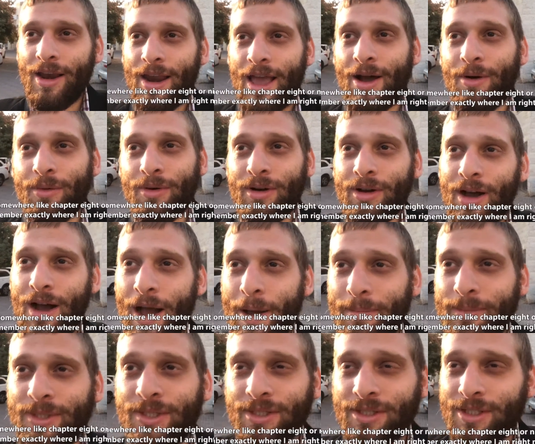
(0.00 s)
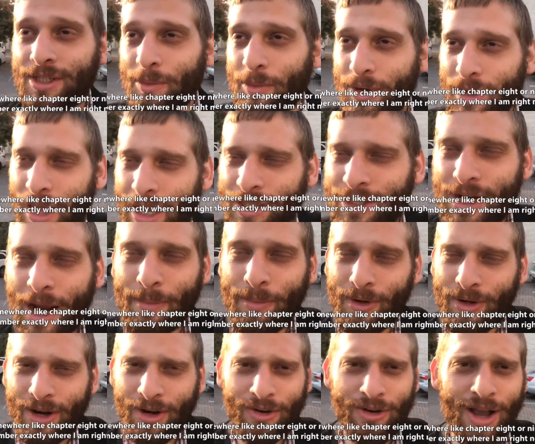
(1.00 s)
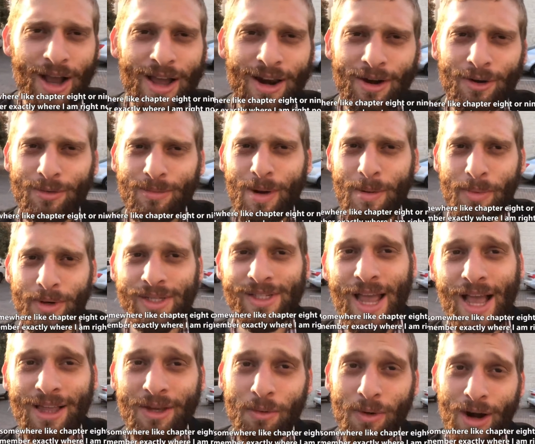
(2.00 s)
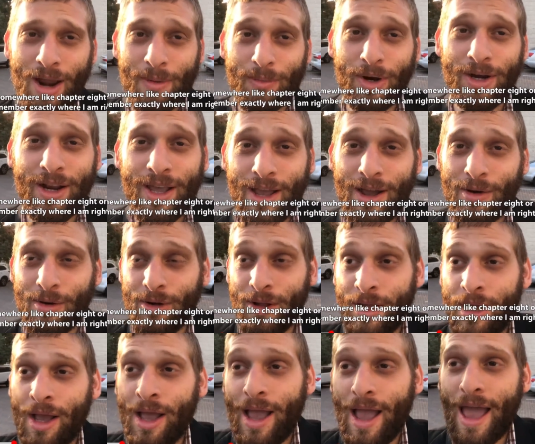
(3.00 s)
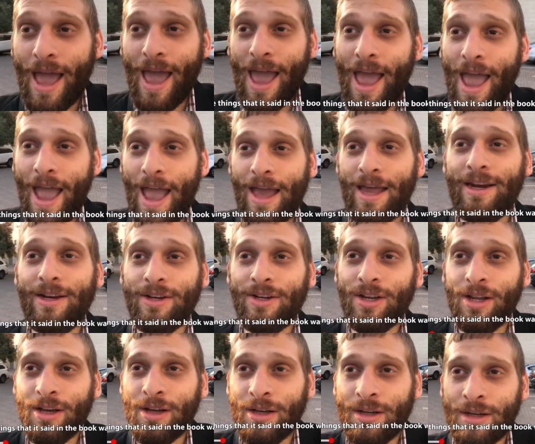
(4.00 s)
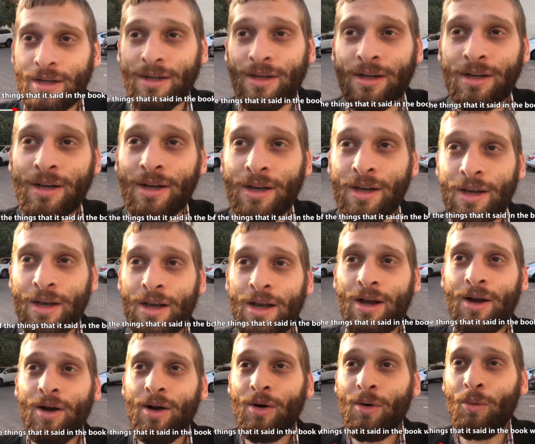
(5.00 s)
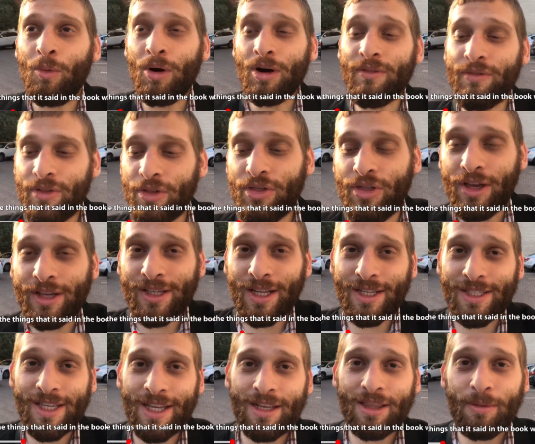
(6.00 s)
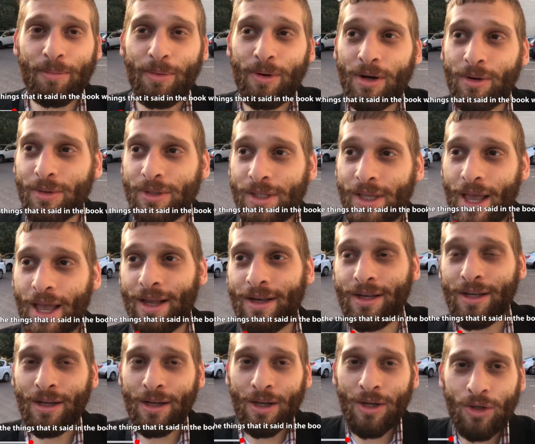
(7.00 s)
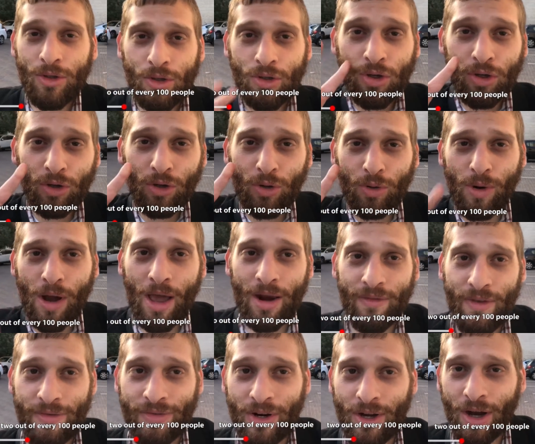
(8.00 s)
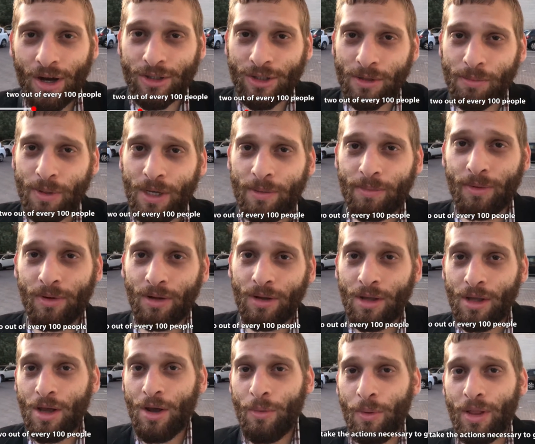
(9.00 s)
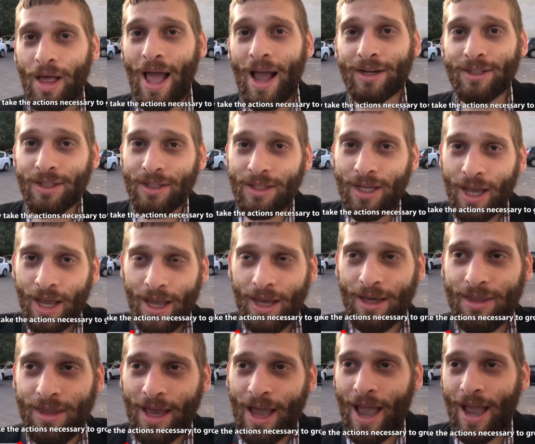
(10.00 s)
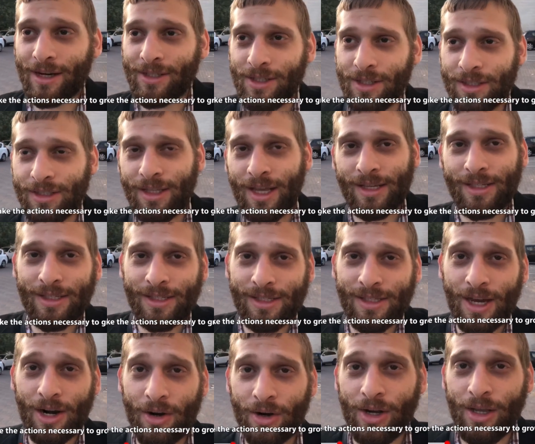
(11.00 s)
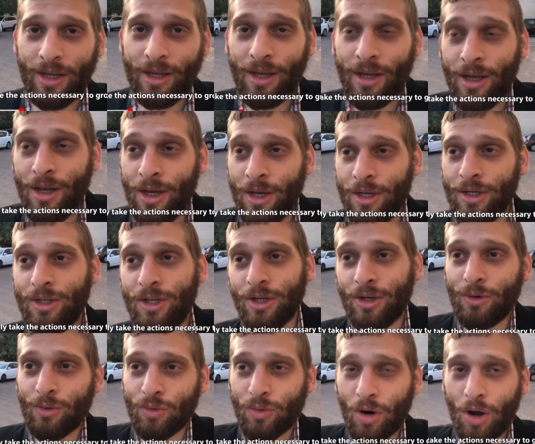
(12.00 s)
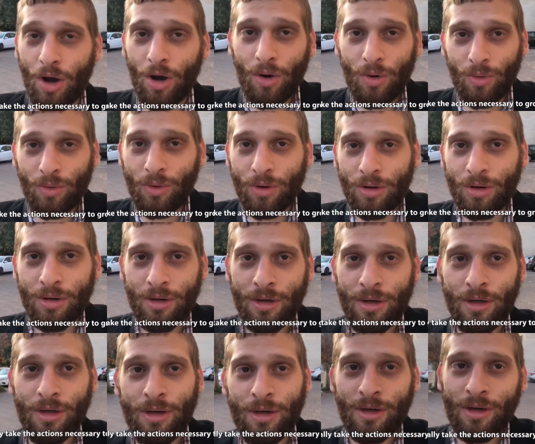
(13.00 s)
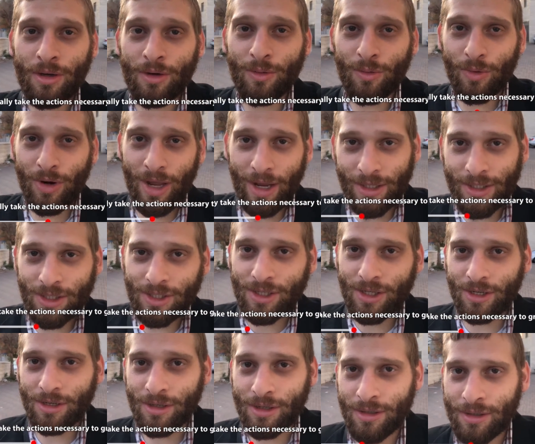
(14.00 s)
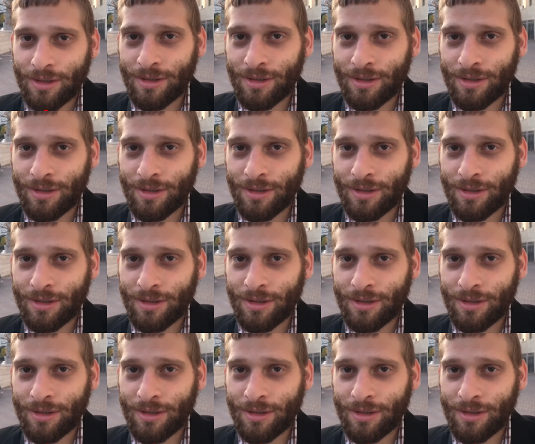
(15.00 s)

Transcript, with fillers: Now, I'm somewhere like chapter 8 or 9, I don't remember exactly where I am right now, and one of the things that it said in the book was that 2 out of every 100 people will actually take the actions necessary to grow rich.